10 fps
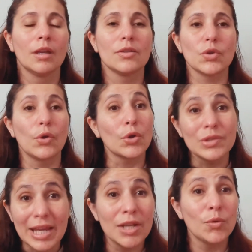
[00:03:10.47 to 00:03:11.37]
So a
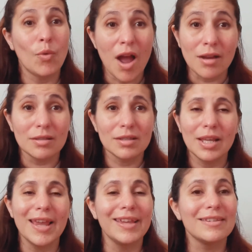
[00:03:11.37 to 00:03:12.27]
container wax
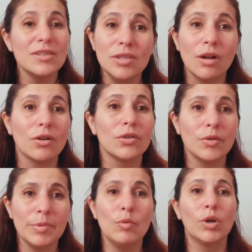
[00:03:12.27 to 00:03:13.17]
is not going
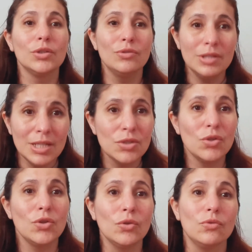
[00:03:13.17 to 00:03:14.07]
to be what you need
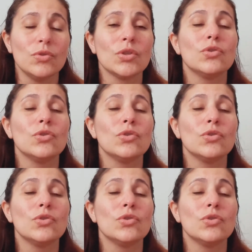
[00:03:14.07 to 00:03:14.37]
to use